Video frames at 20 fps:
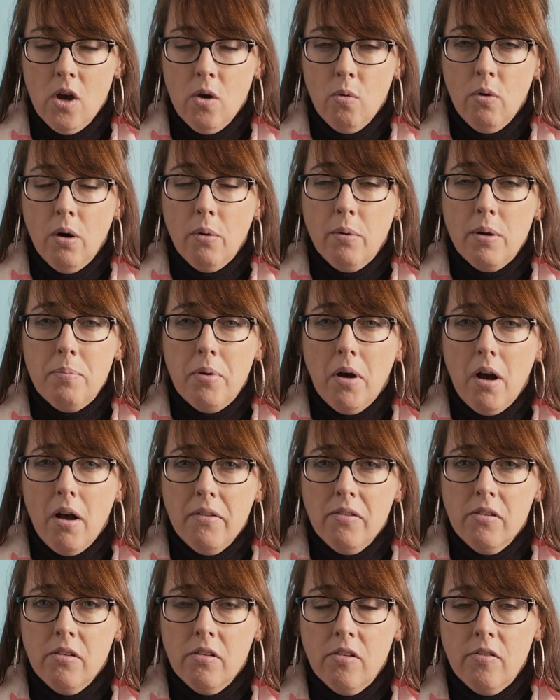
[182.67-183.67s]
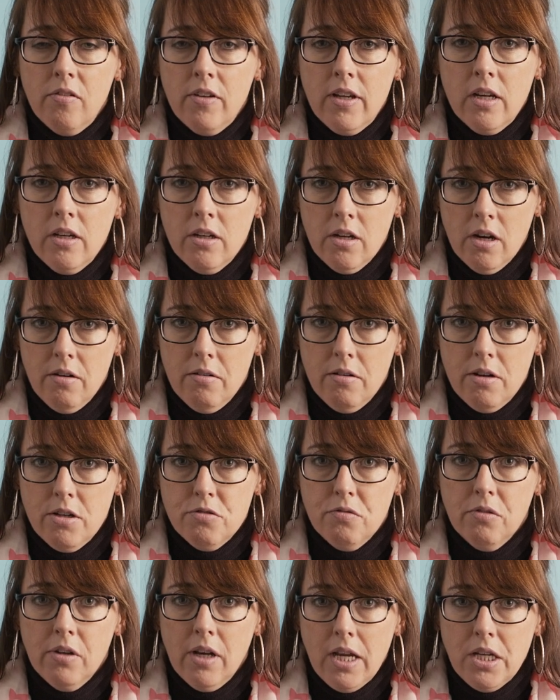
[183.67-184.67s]
where we positively
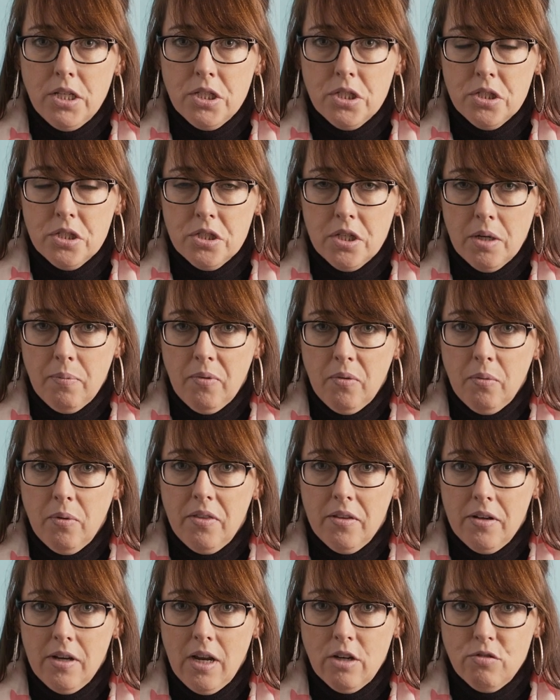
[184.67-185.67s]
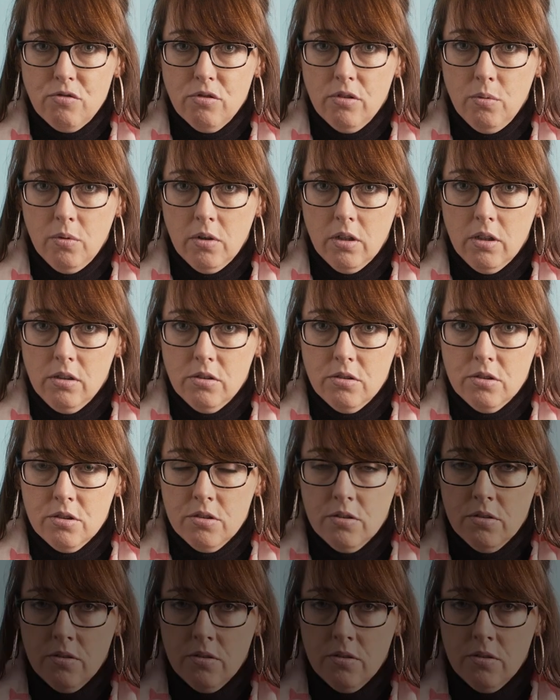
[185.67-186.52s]
encourage relationships with the natural world.